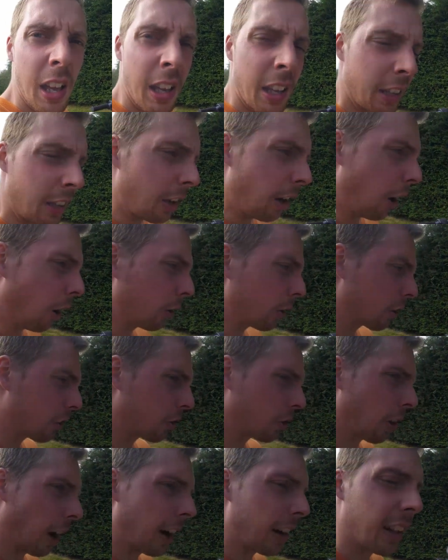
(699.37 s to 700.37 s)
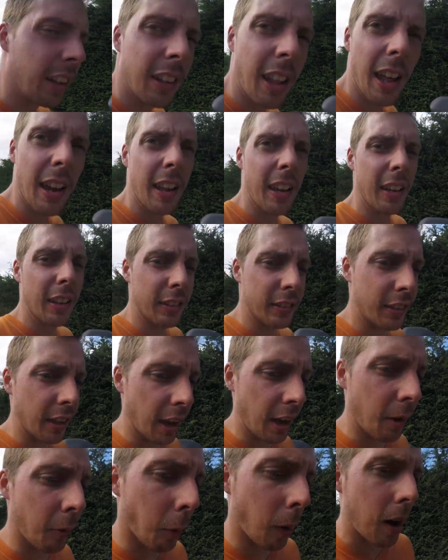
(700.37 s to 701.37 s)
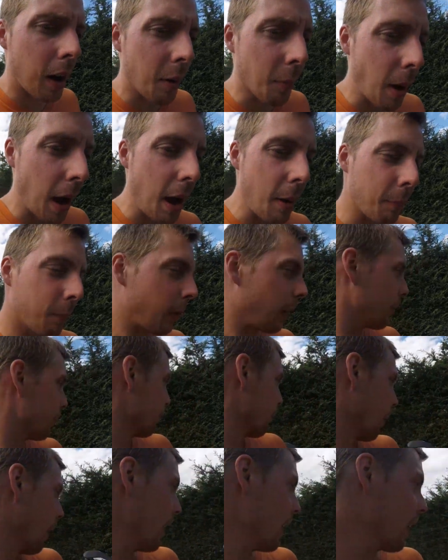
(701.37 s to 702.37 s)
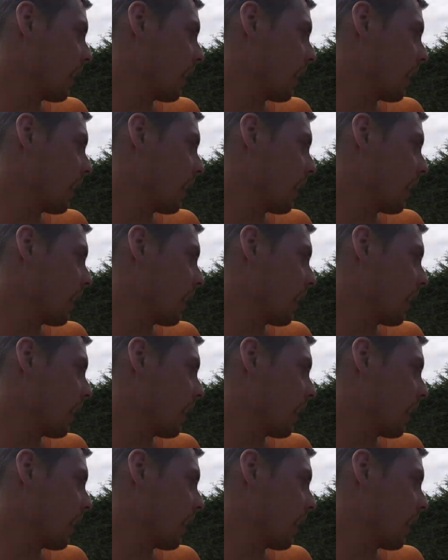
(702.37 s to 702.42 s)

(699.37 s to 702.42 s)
you know, just trying to let it warm up and break